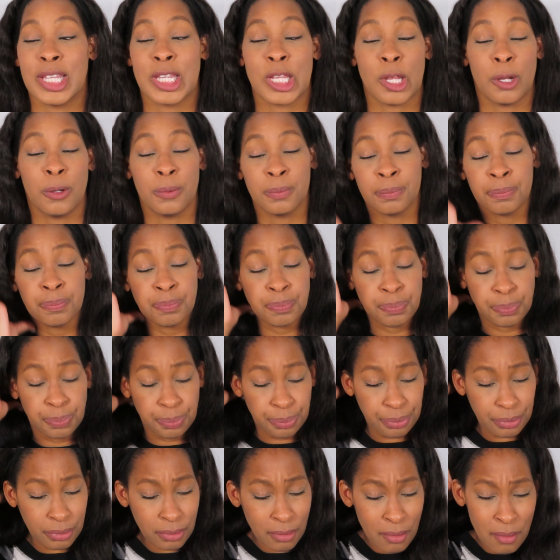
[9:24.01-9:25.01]
So,
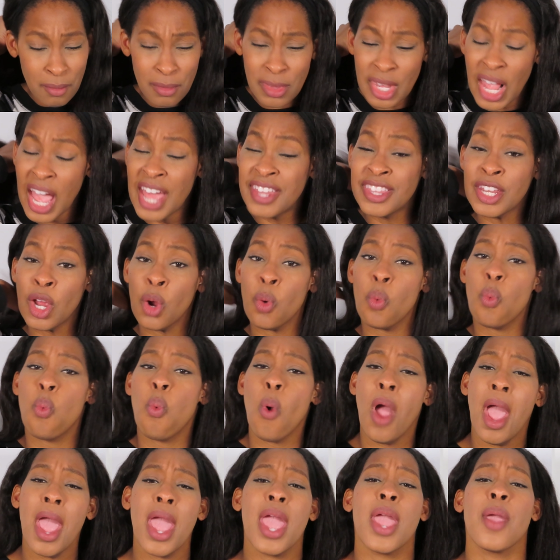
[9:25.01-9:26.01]
and they're
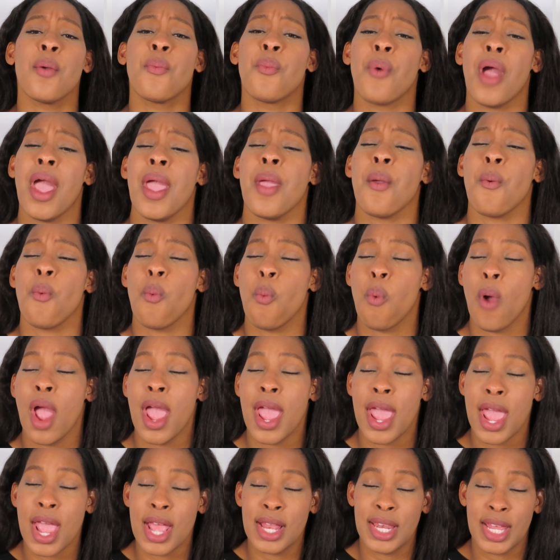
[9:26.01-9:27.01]

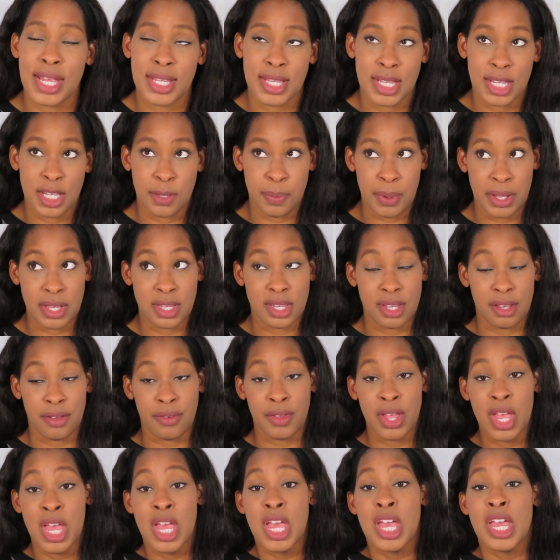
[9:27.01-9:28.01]
way less expensive.
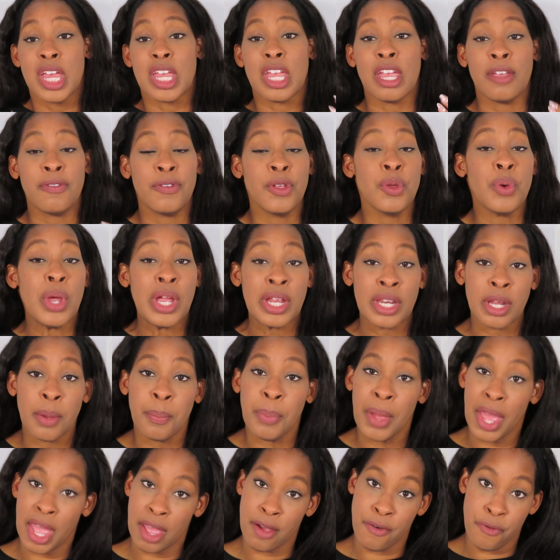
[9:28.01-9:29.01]
If you end up
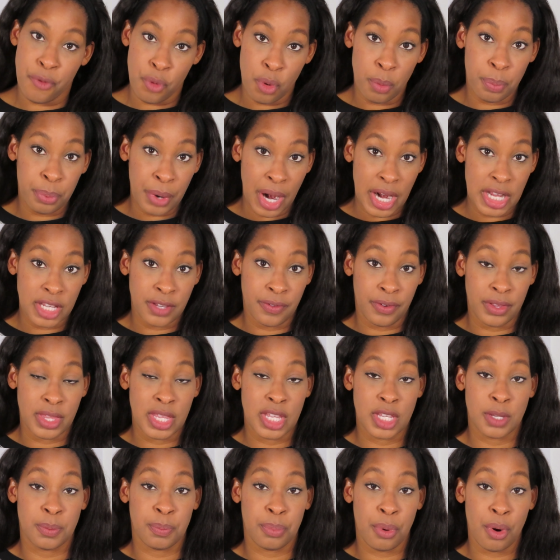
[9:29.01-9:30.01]
paying full price for
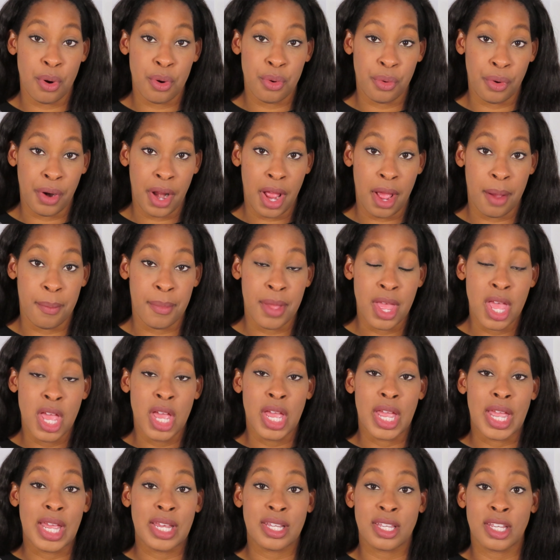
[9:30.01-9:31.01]
this program,
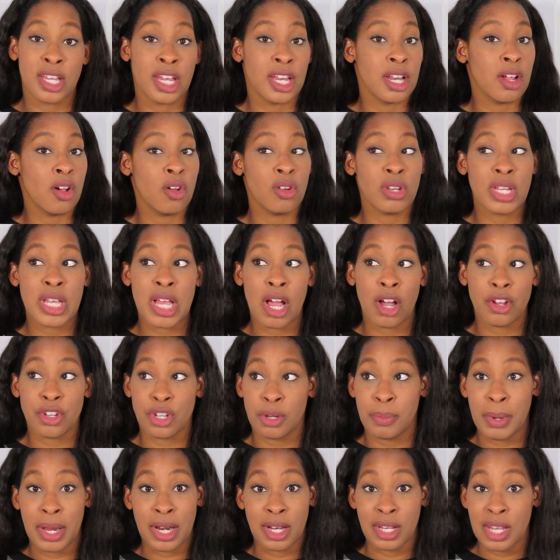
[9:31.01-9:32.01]
it's gonna only cost
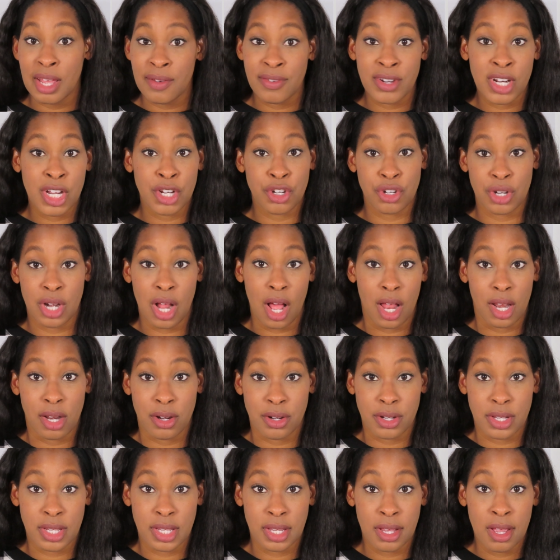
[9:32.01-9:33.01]
you about
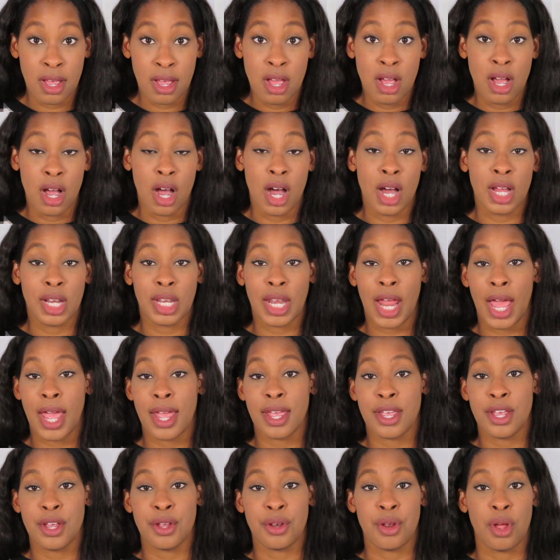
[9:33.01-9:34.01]
$1,100.
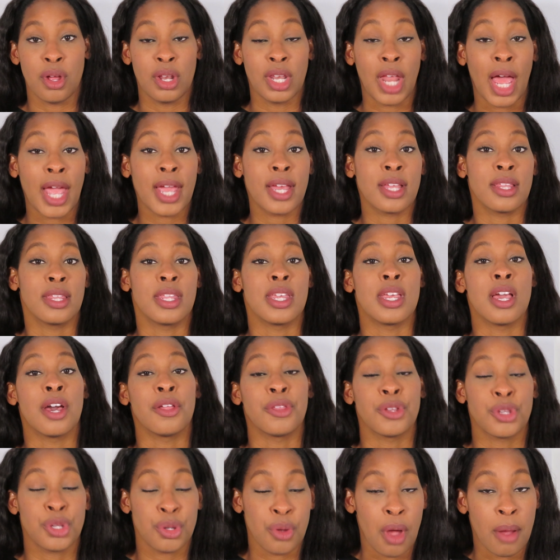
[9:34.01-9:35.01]
Unlike like the
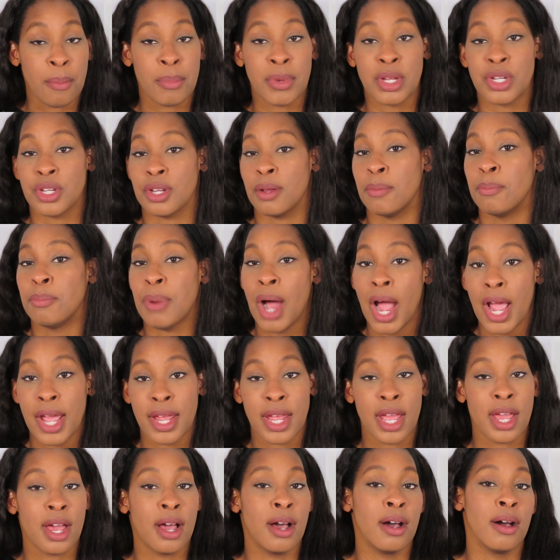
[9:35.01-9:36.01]
other two I mentioned,
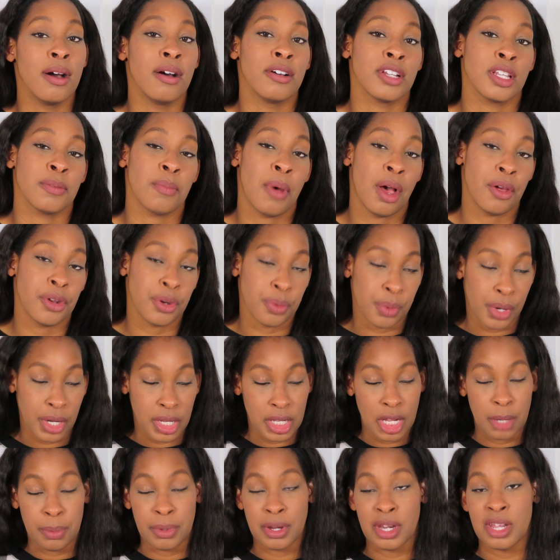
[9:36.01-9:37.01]
Bite, Smile Direct
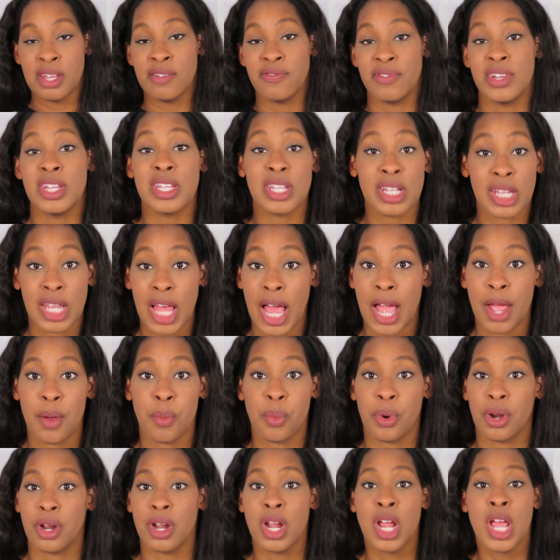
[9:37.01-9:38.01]
Club, and Invisalign,
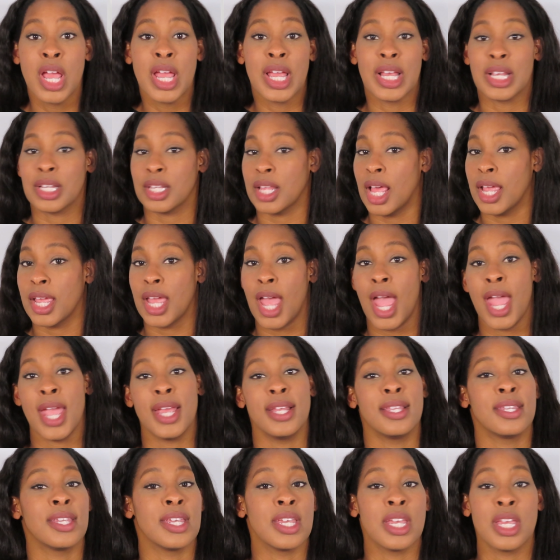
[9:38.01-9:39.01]
where it's like
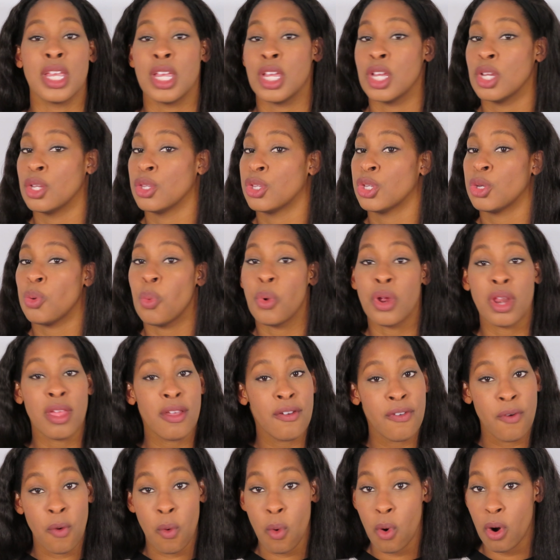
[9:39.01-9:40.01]
$1,800,
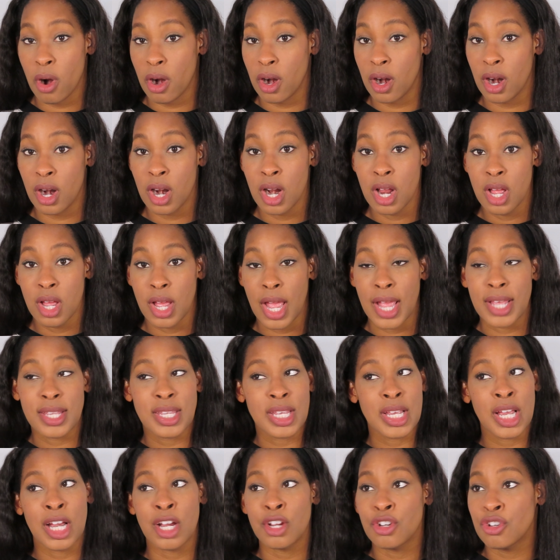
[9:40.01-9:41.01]

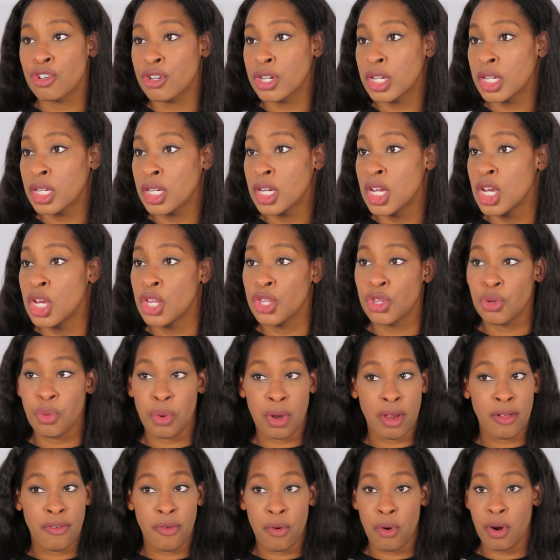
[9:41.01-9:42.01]

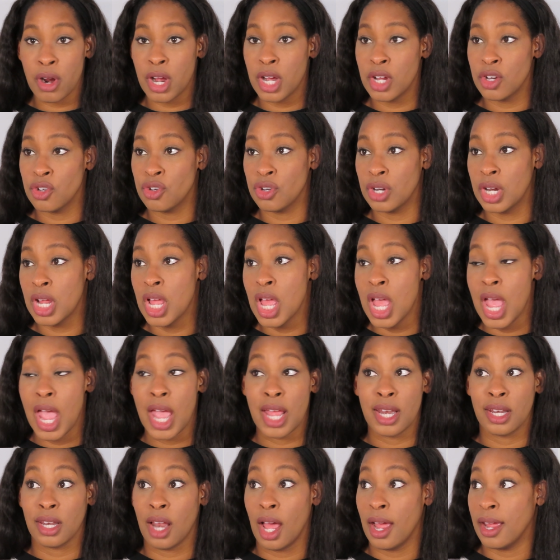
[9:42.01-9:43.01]
$2,400,
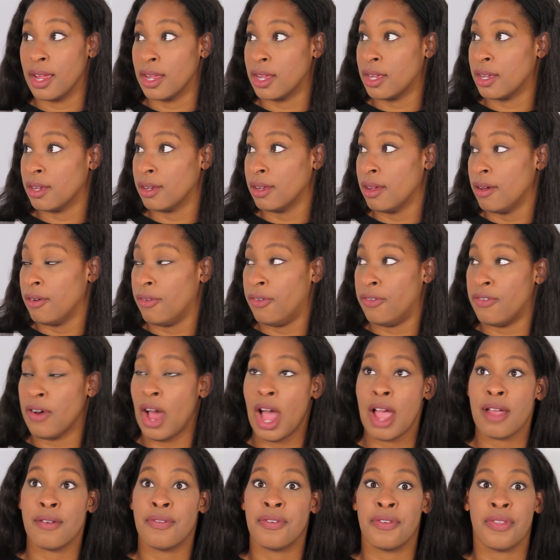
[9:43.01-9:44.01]
and like
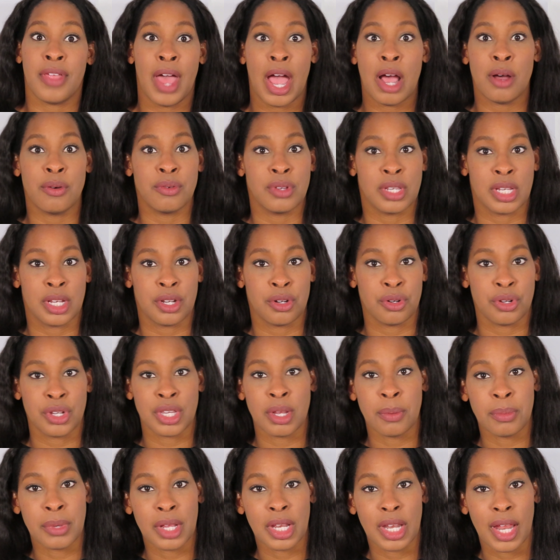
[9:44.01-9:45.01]
$5,000 or
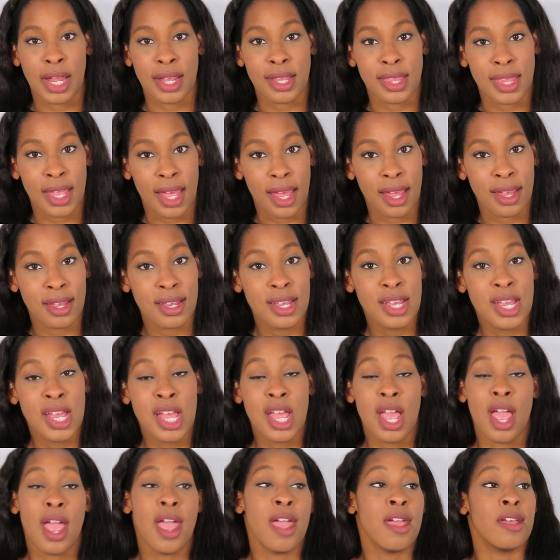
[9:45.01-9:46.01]
something like that,
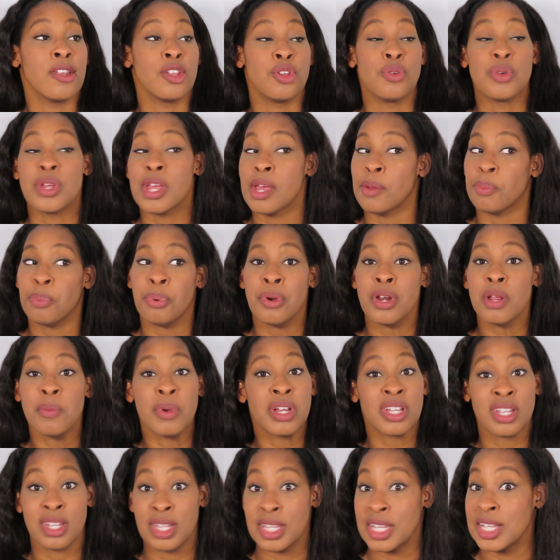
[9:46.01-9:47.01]
and you get pretty
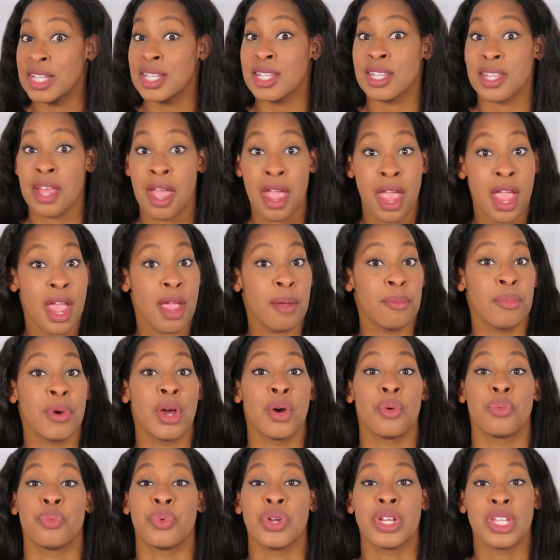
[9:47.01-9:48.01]
much the
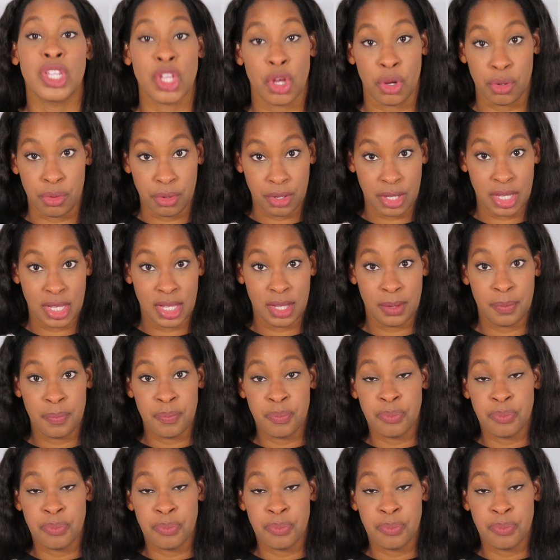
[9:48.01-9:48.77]
same results.